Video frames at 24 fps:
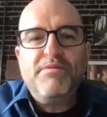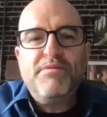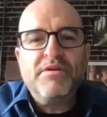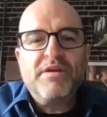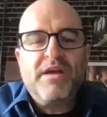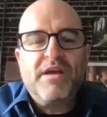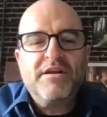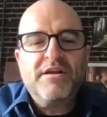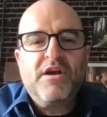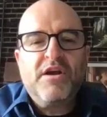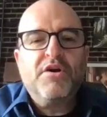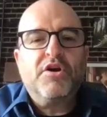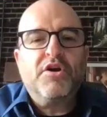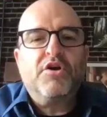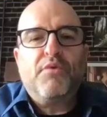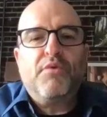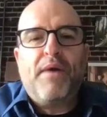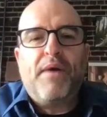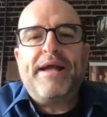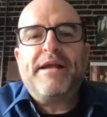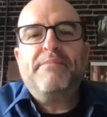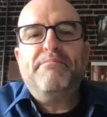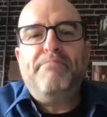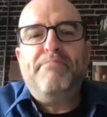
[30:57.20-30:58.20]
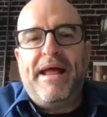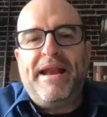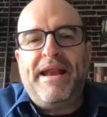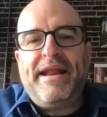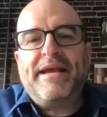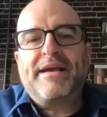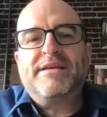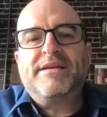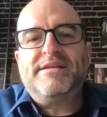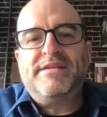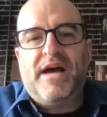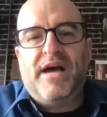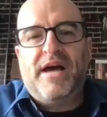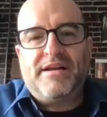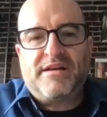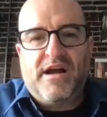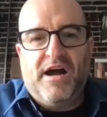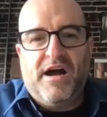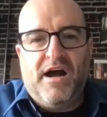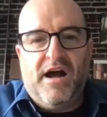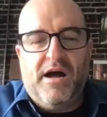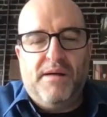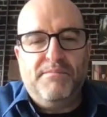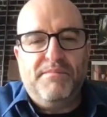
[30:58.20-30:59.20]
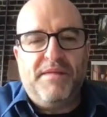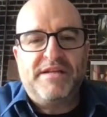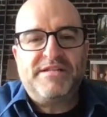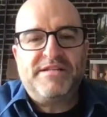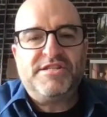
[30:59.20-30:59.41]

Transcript: People can go to gregbennick.com.